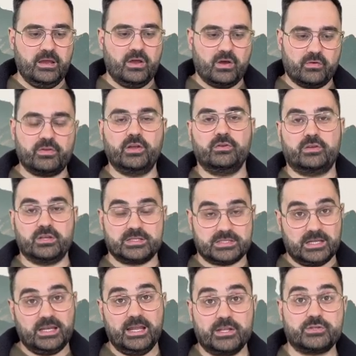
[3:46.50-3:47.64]
of locusts, a
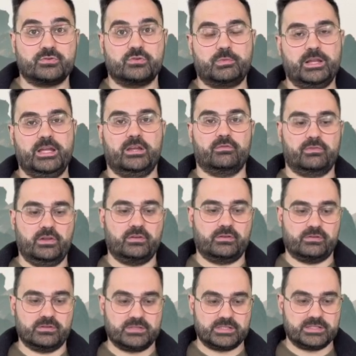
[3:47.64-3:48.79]
literal plague of
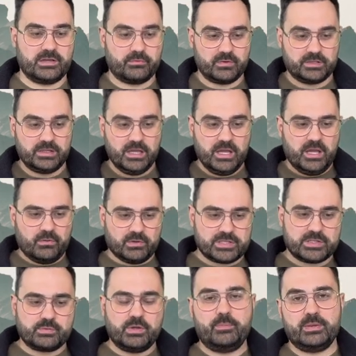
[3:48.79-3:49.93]
locusts that would, were
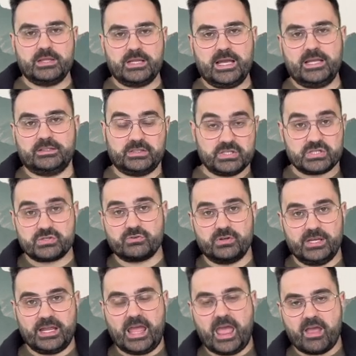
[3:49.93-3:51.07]
sweeping the land,
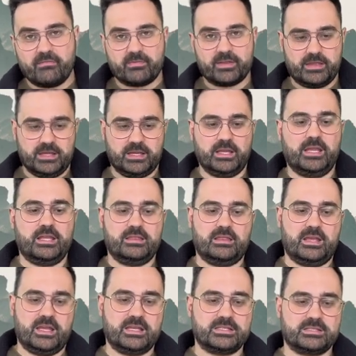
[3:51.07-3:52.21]
destroying everything in
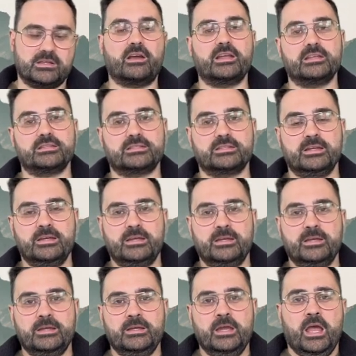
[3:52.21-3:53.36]
their sights.
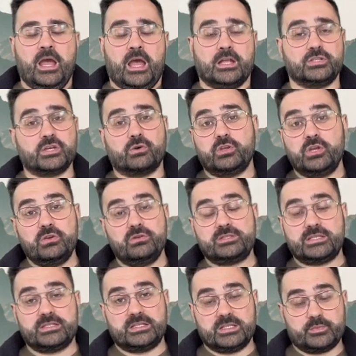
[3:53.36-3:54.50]
And Joel
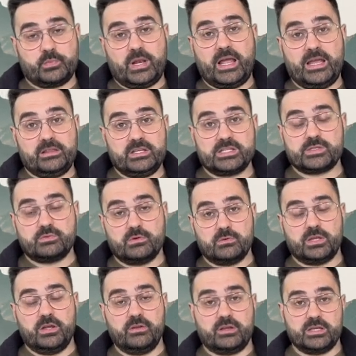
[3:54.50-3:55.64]
uses this plague, this swarm of
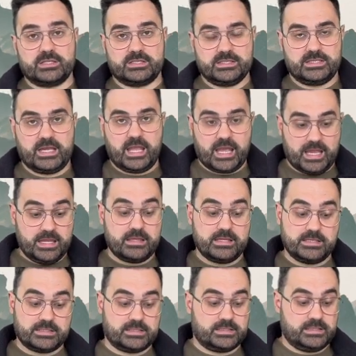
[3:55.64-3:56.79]
locusts, to say, hey,
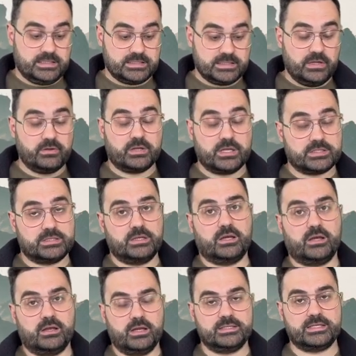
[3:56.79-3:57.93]
these, these locusts are
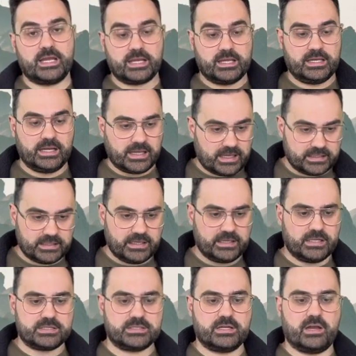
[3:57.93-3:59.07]
attacking our land, eating our
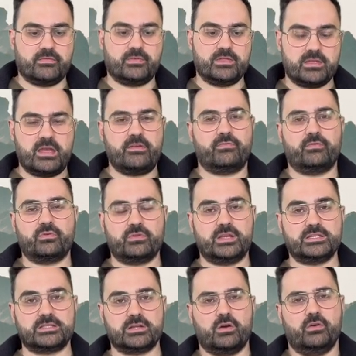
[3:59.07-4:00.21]
stuff, and therefore there's
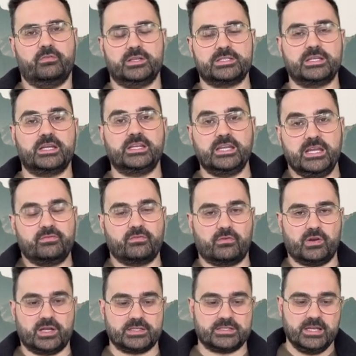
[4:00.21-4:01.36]
obviously a need for
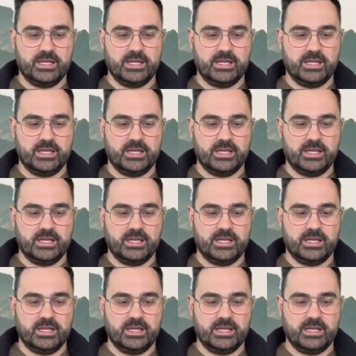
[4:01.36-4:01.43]
us